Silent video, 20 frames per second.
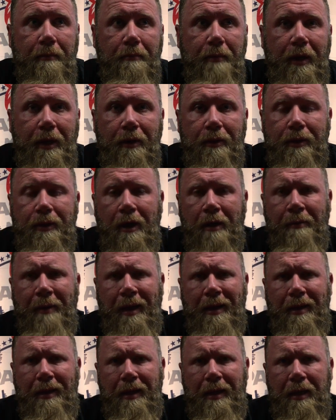but you were talking
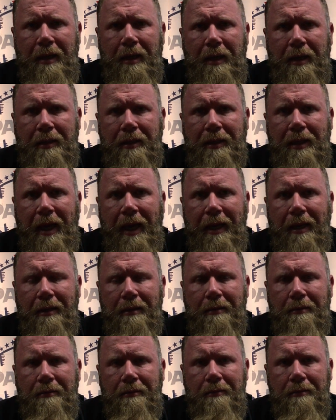about a sight
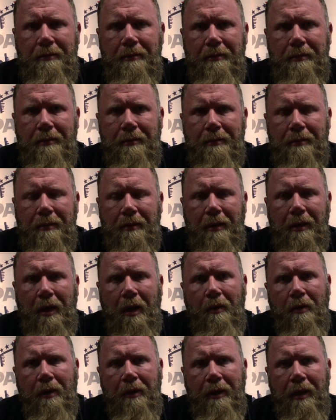
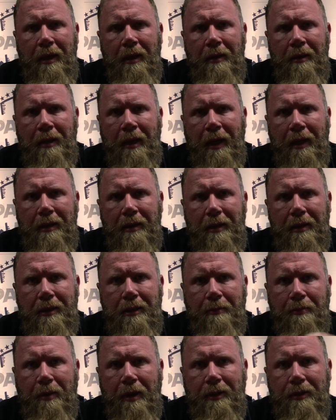lower than like the
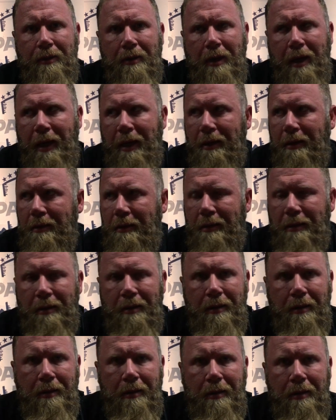suppressor height.
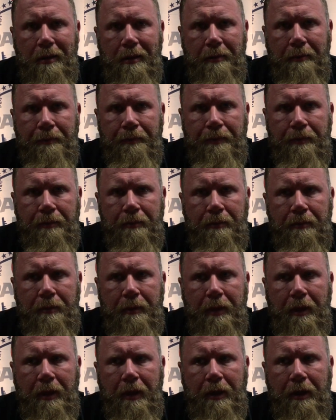
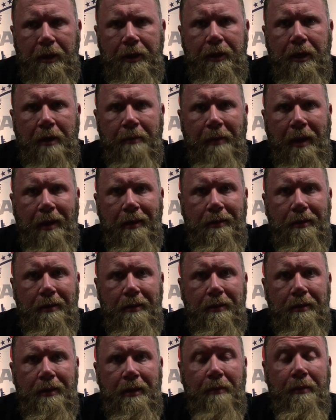Are you talking about
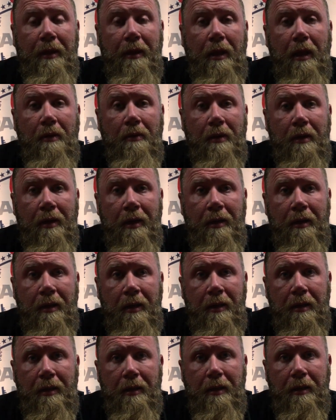something lower
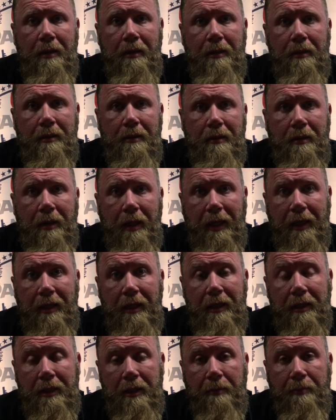than
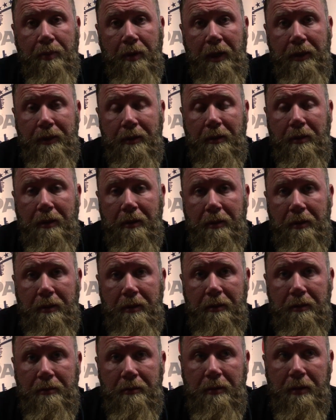like the suppressor
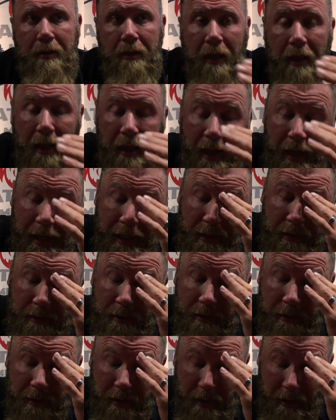height
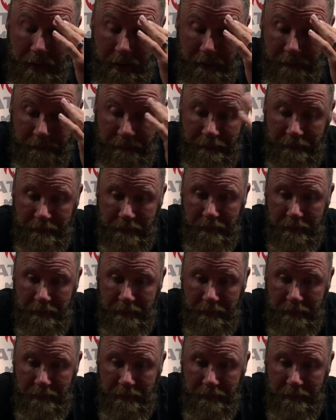of